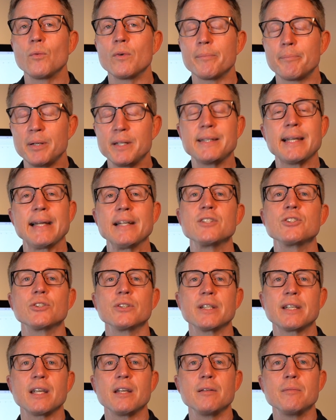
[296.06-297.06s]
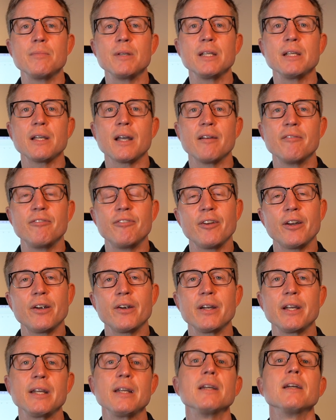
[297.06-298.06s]
potentially can be a
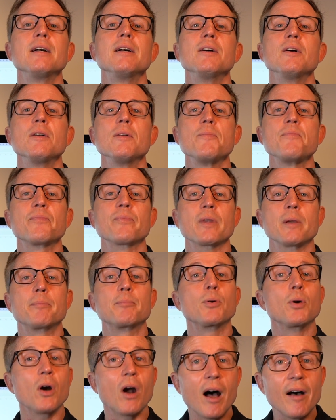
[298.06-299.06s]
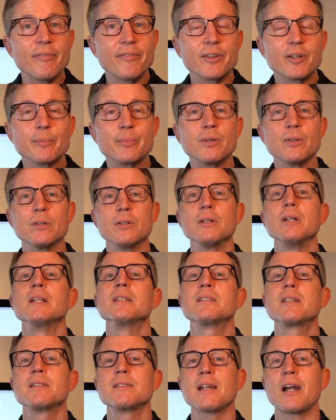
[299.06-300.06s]
very profitable
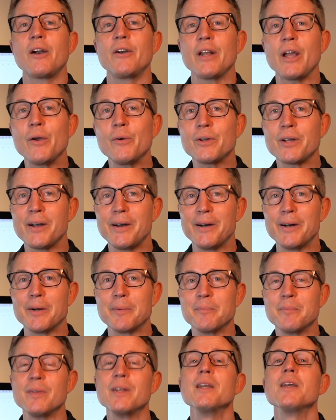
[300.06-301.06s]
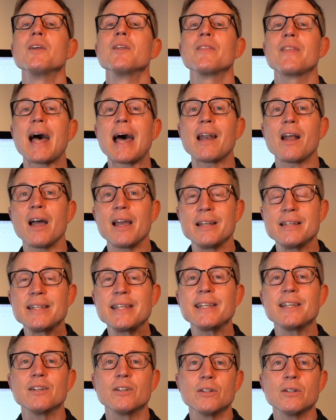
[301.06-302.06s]
desired outcome, that
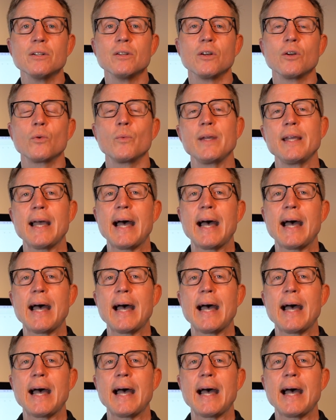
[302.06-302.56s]
ideal we